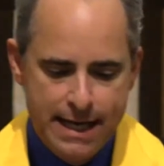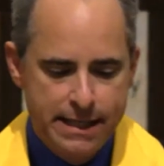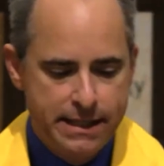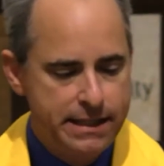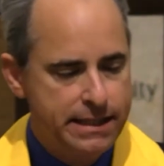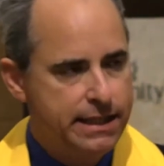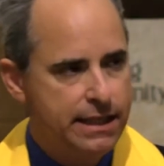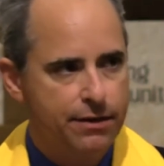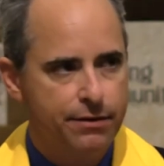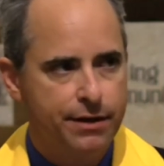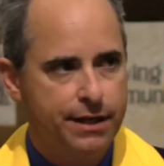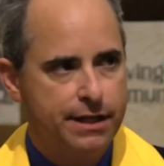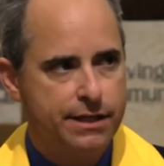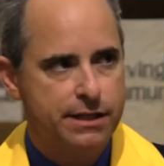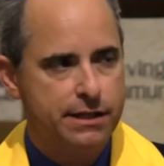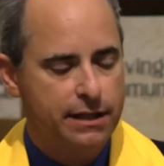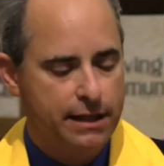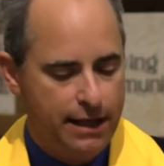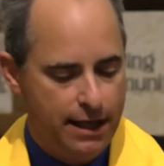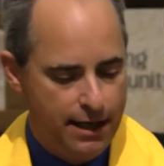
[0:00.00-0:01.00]

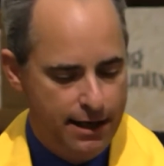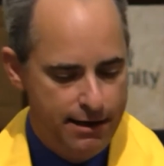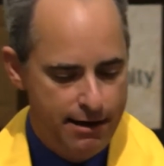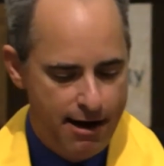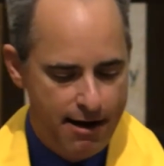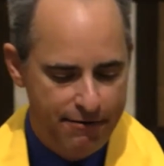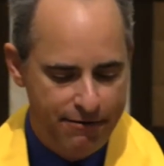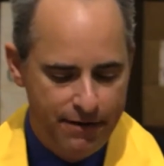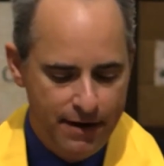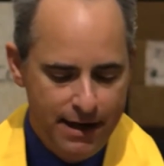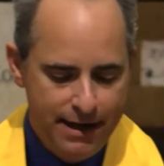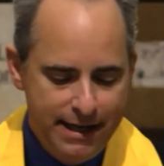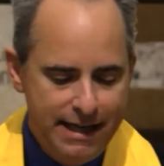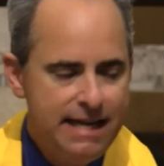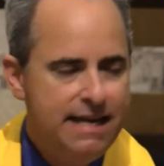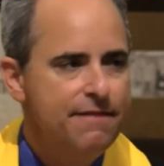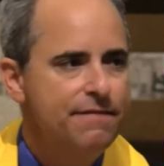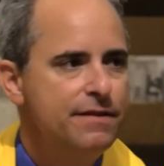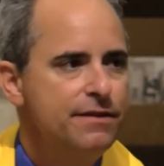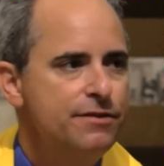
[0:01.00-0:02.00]
seriously enough
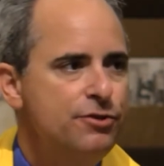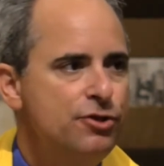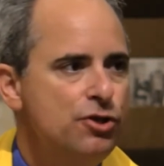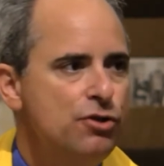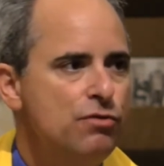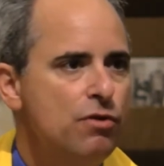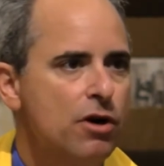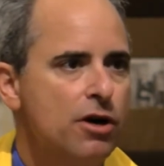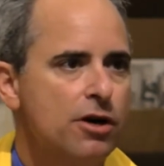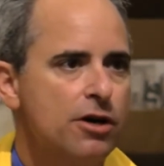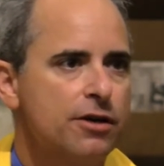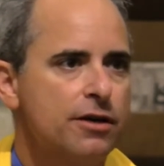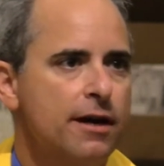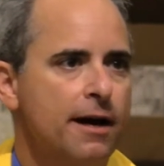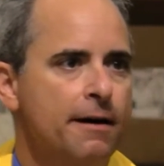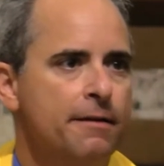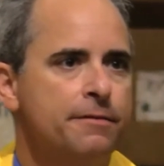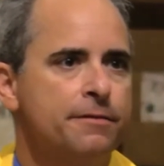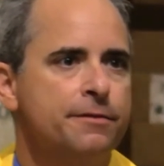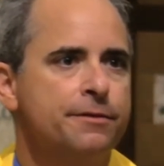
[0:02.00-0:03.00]
even to hurt
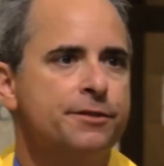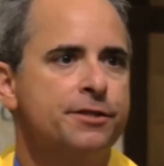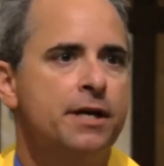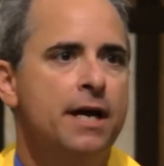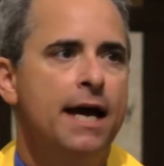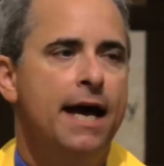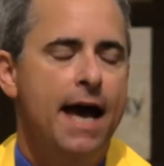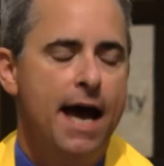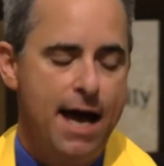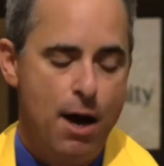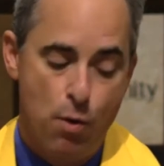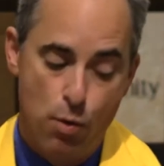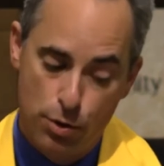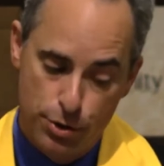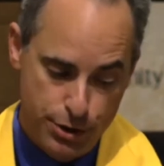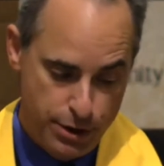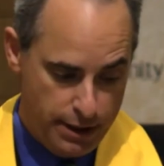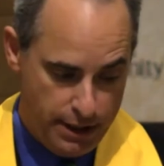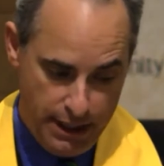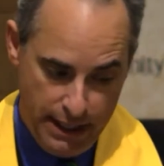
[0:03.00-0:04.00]
others or
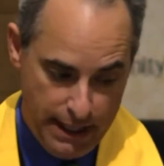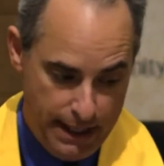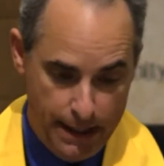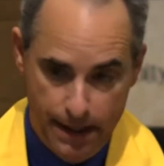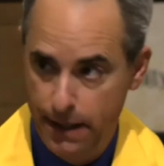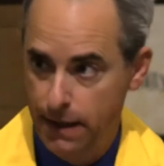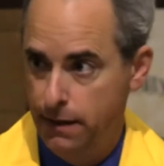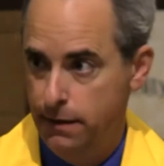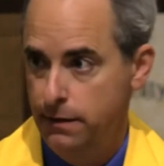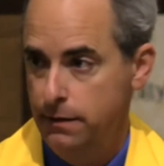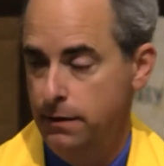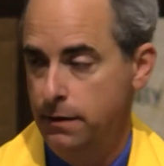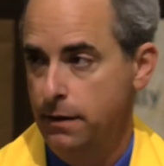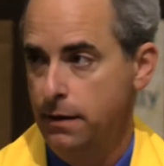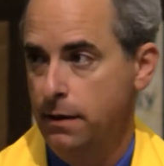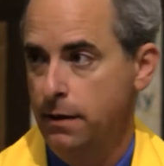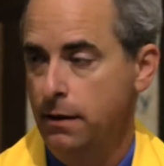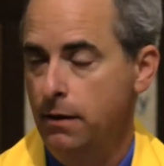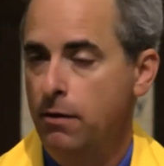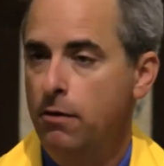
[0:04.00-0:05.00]
to kill.
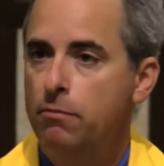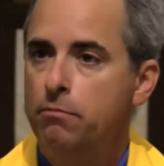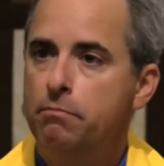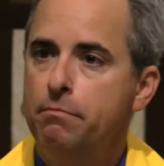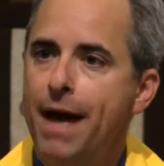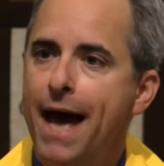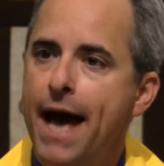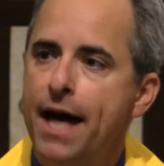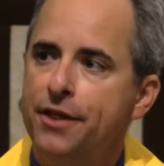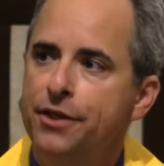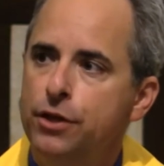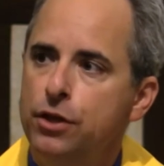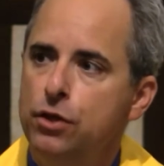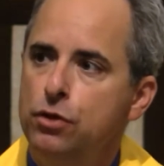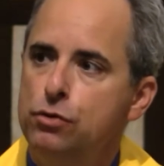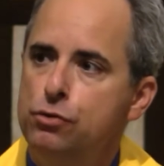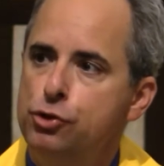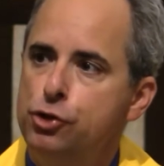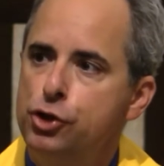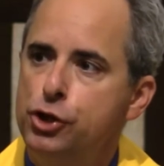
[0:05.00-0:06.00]

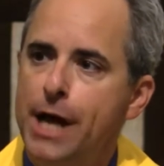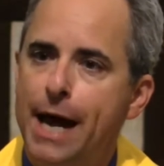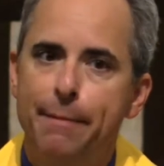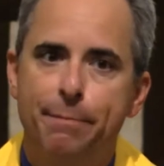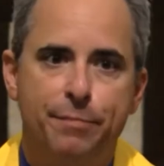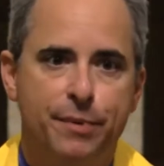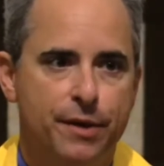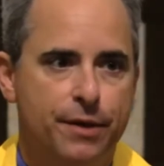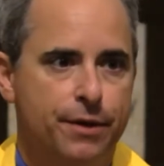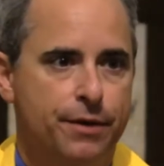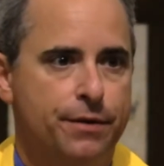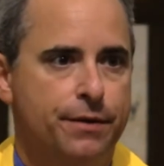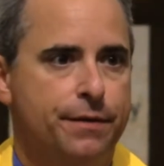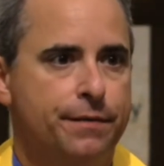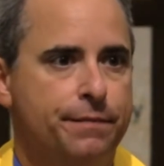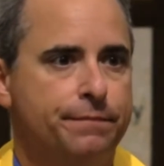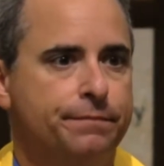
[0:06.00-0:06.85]
Matthew Shepard,